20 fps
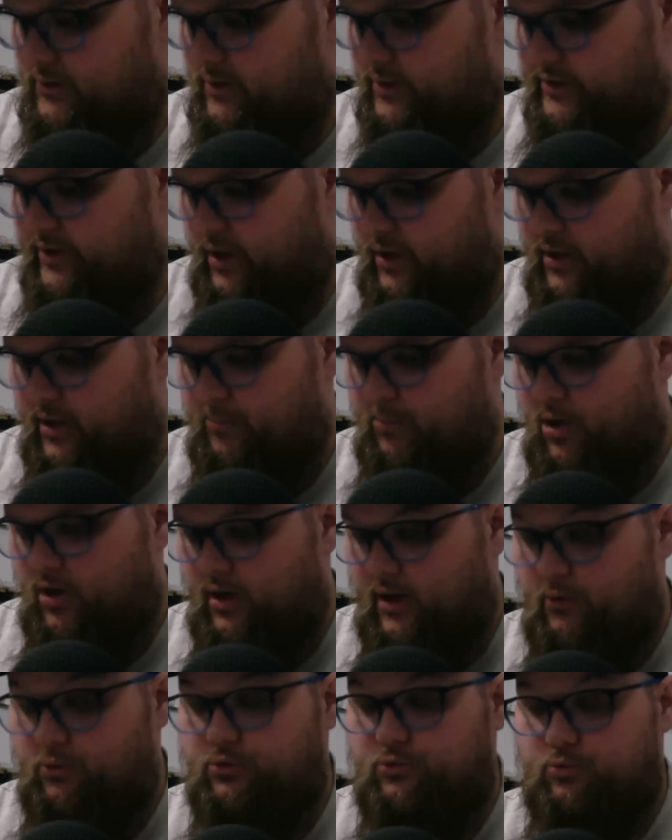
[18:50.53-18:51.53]
Zonde
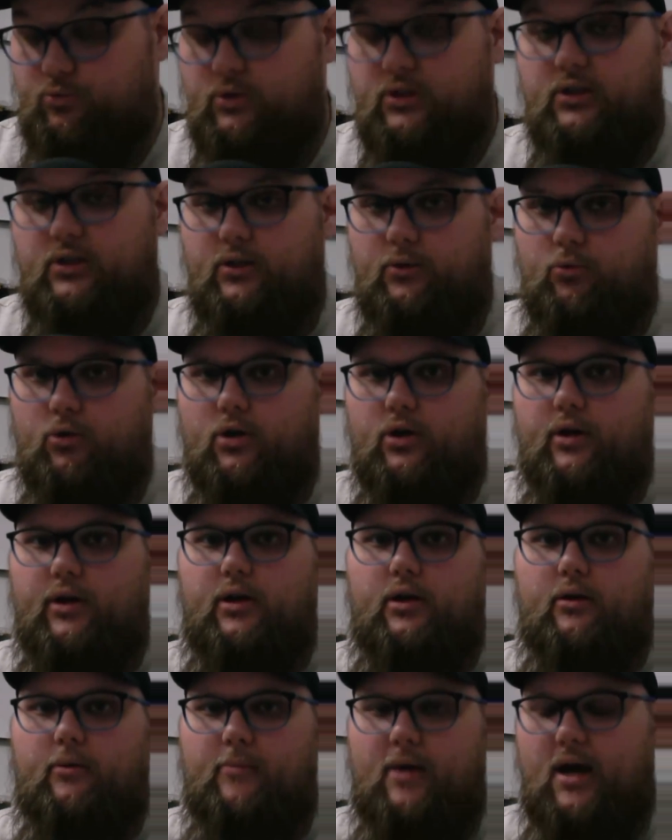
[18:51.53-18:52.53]
part. I was really
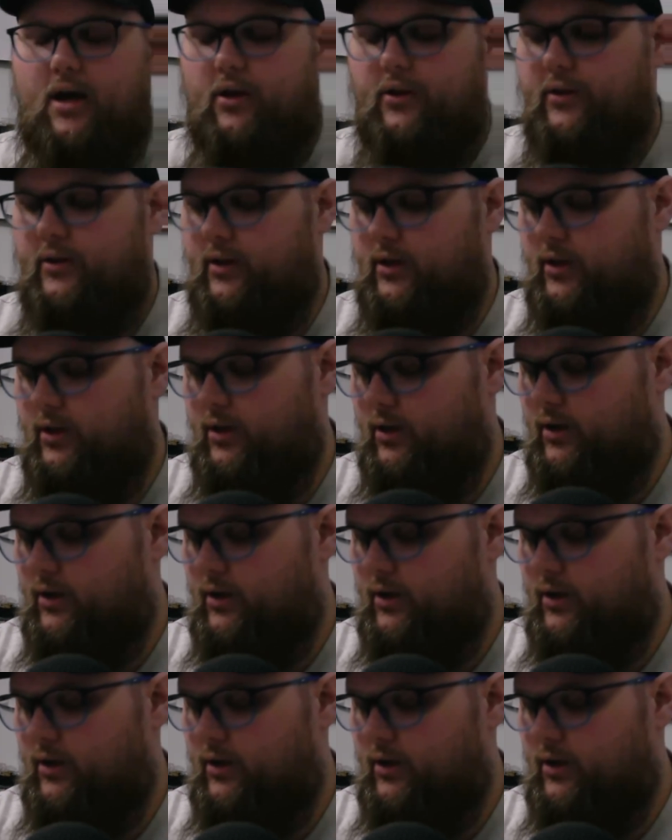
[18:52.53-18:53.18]
worried about the